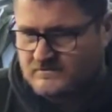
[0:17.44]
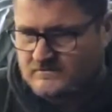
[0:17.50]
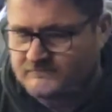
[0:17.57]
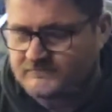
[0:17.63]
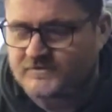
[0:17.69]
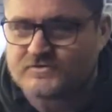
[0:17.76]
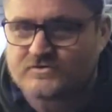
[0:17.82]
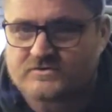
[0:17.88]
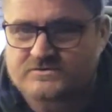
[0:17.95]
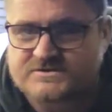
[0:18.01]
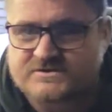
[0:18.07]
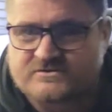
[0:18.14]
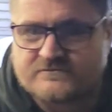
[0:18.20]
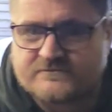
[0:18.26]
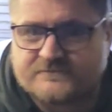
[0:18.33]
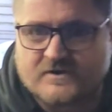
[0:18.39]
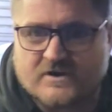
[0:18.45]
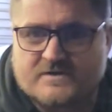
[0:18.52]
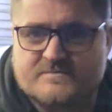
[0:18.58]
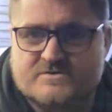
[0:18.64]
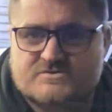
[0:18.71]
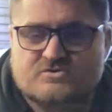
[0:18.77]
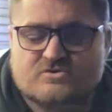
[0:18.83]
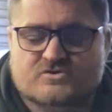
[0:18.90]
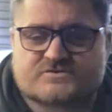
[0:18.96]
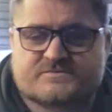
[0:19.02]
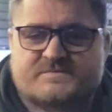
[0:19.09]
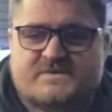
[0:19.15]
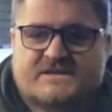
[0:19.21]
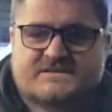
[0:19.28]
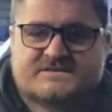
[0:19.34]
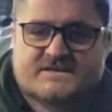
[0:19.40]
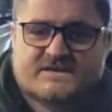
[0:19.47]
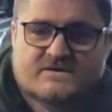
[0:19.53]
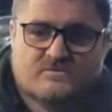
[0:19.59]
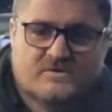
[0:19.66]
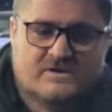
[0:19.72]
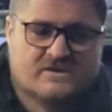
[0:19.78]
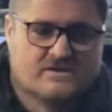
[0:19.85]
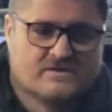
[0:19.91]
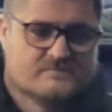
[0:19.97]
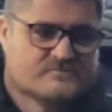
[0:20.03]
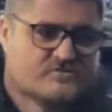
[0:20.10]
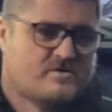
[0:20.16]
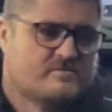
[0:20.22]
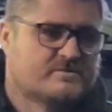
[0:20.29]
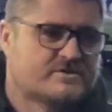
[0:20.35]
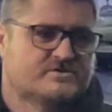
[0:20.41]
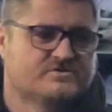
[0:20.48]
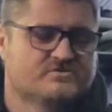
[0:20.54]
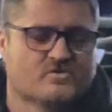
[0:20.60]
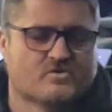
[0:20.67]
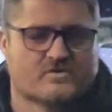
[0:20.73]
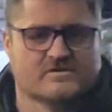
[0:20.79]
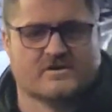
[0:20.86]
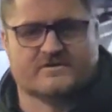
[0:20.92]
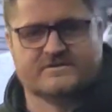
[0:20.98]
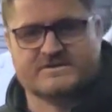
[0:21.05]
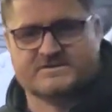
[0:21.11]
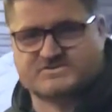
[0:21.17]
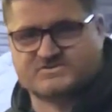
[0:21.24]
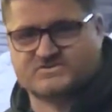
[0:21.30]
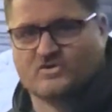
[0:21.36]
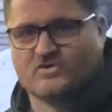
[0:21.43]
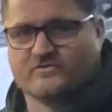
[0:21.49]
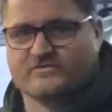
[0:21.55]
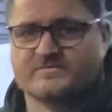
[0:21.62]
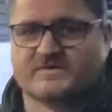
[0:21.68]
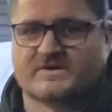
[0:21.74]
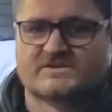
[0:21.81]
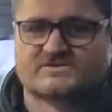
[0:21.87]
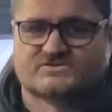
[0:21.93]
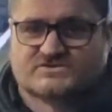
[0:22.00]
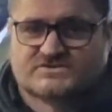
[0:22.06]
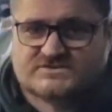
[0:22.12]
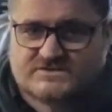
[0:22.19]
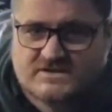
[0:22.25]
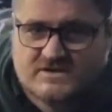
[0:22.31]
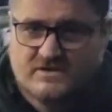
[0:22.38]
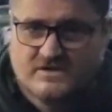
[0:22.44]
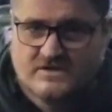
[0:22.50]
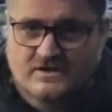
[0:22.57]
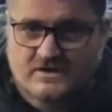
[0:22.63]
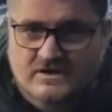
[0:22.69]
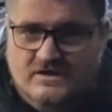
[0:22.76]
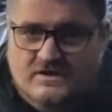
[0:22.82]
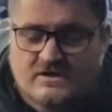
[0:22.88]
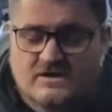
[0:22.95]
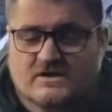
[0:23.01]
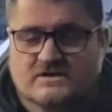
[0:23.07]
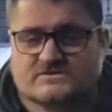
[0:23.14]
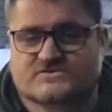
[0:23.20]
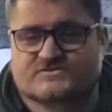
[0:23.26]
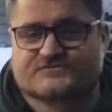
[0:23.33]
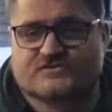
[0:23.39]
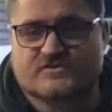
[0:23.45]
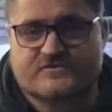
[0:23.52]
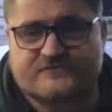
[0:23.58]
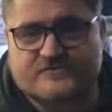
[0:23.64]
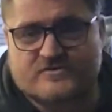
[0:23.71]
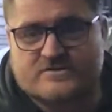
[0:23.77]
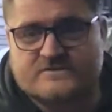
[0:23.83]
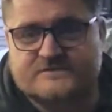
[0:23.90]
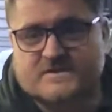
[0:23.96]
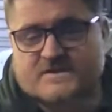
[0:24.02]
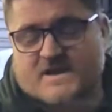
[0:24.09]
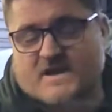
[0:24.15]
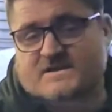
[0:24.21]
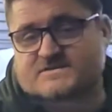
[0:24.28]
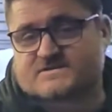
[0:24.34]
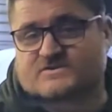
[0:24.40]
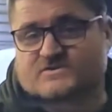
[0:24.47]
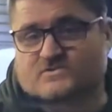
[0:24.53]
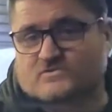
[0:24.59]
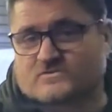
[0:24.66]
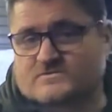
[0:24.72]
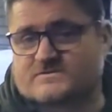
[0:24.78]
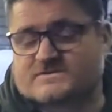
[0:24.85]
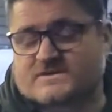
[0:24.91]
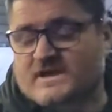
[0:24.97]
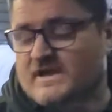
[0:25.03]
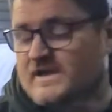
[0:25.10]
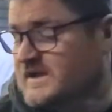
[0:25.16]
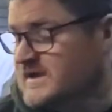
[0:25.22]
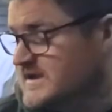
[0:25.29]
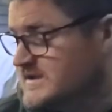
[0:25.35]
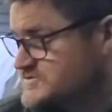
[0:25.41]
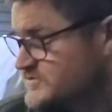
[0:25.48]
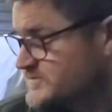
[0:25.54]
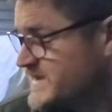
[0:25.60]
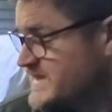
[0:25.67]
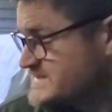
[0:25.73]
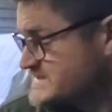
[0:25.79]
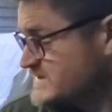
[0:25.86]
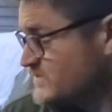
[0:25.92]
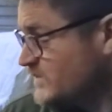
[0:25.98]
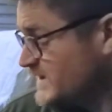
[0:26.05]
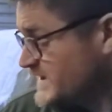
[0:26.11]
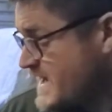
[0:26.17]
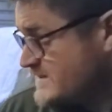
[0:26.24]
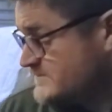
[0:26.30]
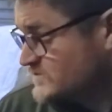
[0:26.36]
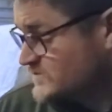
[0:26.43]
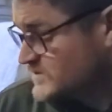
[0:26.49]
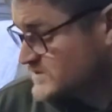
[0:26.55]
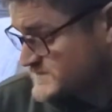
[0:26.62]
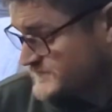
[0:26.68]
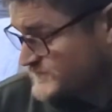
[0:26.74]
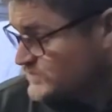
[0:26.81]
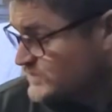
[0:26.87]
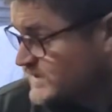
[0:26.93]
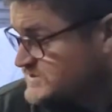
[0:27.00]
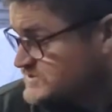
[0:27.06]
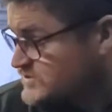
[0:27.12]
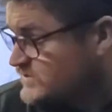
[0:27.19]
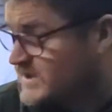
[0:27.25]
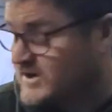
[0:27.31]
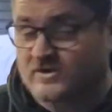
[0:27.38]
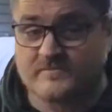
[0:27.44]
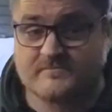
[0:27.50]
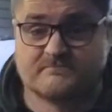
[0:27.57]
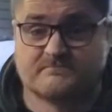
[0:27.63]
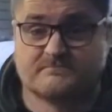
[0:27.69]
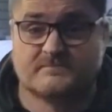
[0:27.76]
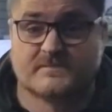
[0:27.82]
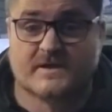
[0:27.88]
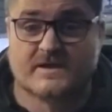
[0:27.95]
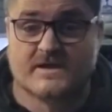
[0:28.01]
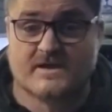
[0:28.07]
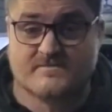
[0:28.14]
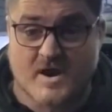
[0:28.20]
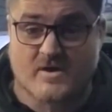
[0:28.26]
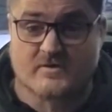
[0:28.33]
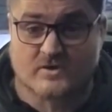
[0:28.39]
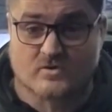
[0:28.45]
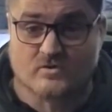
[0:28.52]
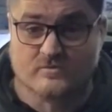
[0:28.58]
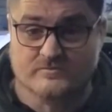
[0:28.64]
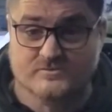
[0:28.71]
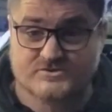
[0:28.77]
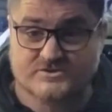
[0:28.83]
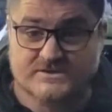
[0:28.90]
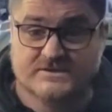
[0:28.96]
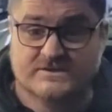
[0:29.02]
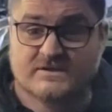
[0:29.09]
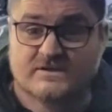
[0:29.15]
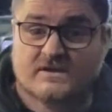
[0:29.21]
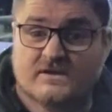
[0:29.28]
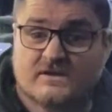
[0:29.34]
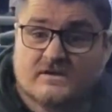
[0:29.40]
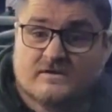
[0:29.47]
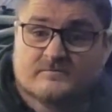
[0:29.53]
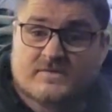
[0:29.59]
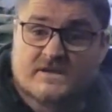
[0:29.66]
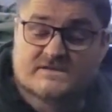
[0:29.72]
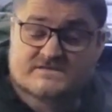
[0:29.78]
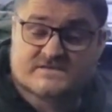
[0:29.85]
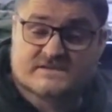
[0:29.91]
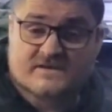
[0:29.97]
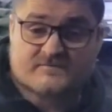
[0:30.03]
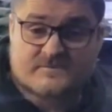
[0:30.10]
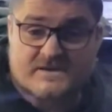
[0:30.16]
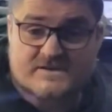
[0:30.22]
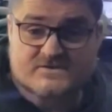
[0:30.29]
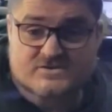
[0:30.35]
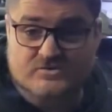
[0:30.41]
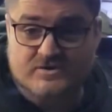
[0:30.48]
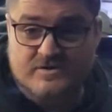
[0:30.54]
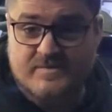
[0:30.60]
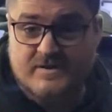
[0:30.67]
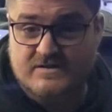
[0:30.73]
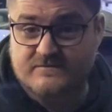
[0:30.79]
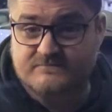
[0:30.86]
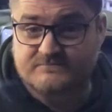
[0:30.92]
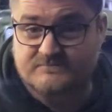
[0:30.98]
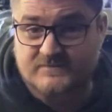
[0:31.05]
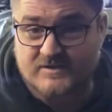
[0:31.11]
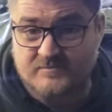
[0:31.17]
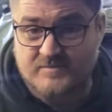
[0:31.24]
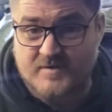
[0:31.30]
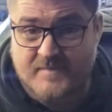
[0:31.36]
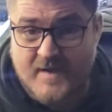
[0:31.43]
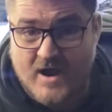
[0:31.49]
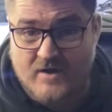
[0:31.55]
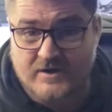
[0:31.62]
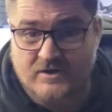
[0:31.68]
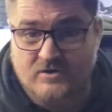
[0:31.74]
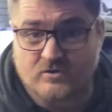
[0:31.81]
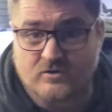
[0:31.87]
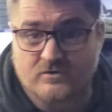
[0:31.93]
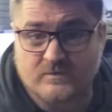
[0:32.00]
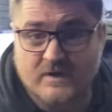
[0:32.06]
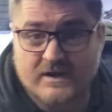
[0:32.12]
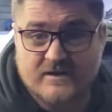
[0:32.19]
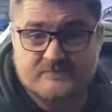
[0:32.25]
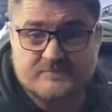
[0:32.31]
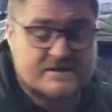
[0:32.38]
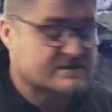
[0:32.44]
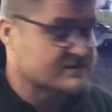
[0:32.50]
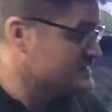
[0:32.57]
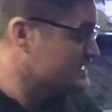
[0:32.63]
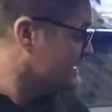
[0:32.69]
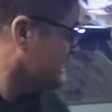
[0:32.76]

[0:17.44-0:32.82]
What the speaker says: For those of you who followed my social media will probably know a lot of this story, but I'll just run through it for the guys that don't. So basically what happened was a few weeks ago I got a powder coating machine. Basically I've been doing a little bit of powder coating while I've been,